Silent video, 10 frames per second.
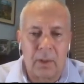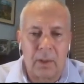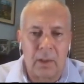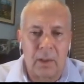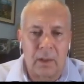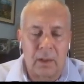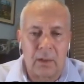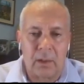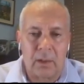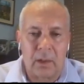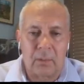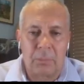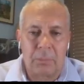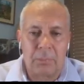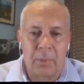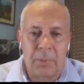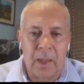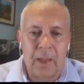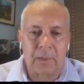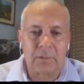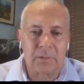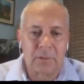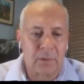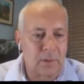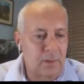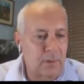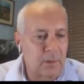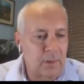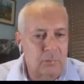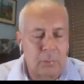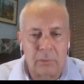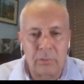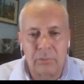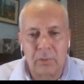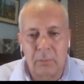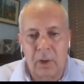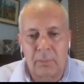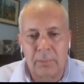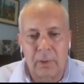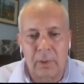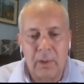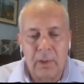the past explorers on the property,